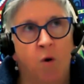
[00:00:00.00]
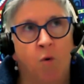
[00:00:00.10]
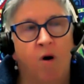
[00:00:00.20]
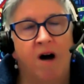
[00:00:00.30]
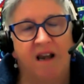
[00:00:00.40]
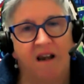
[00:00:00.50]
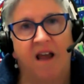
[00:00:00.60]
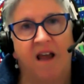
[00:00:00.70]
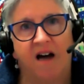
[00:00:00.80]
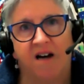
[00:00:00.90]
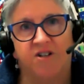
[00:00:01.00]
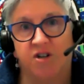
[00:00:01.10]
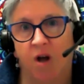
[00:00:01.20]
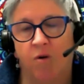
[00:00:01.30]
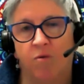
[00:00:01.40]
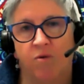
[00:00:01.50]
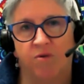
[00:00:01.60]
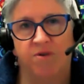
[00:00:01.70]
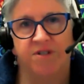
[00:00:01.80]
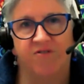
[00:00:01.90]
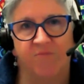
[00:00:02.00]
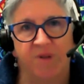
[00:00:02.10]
quite large cohorts of